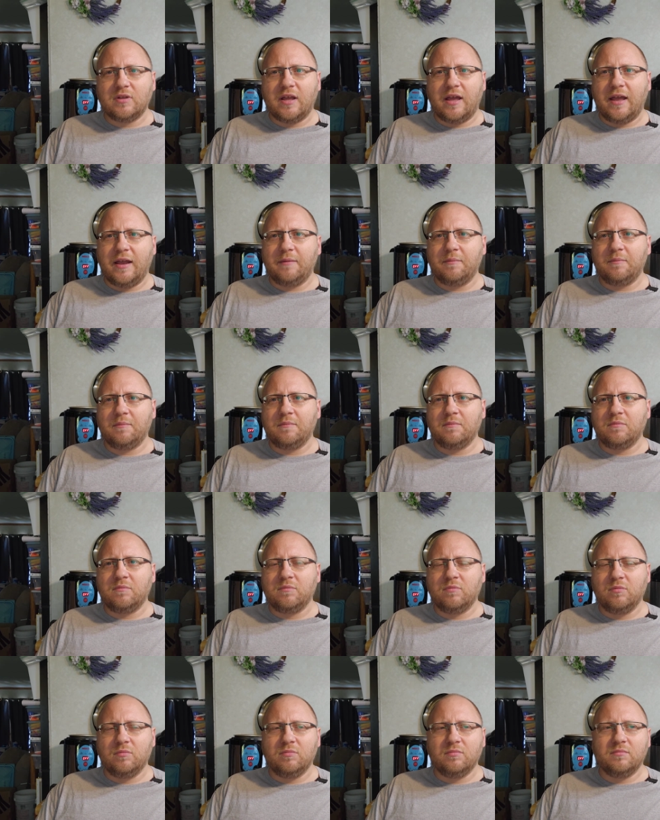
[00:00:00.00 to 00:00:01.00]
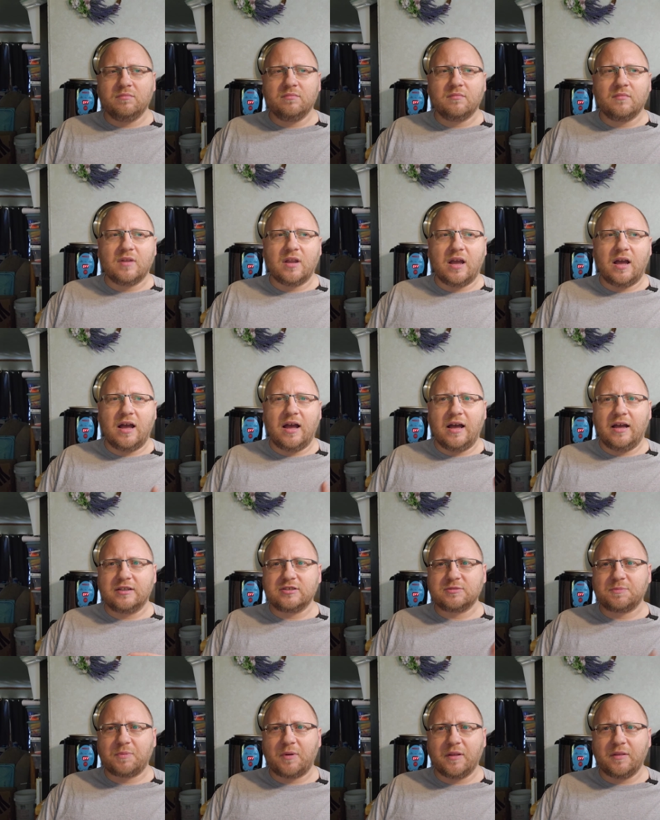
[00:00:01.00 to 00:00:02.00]
and uh,
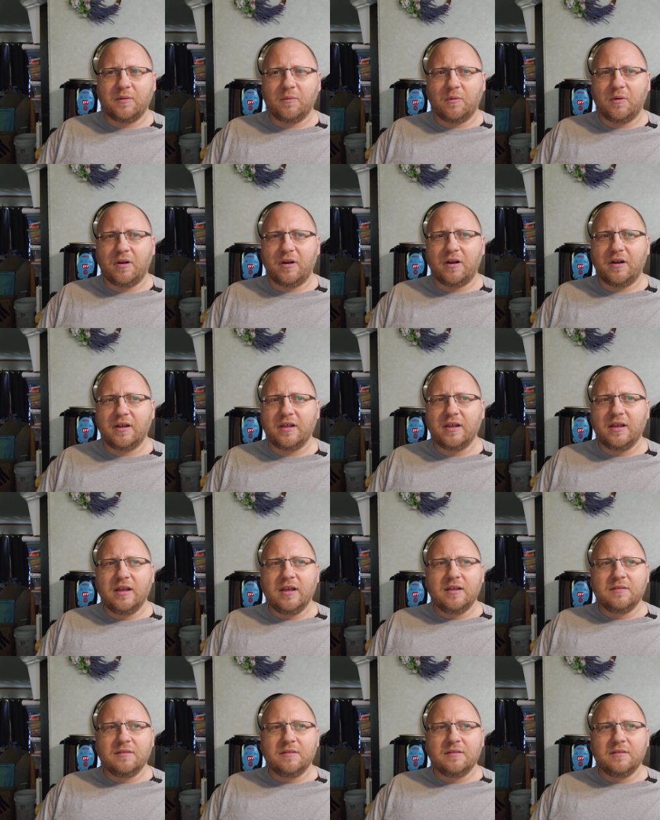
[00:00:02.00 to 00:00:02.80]
spread the word.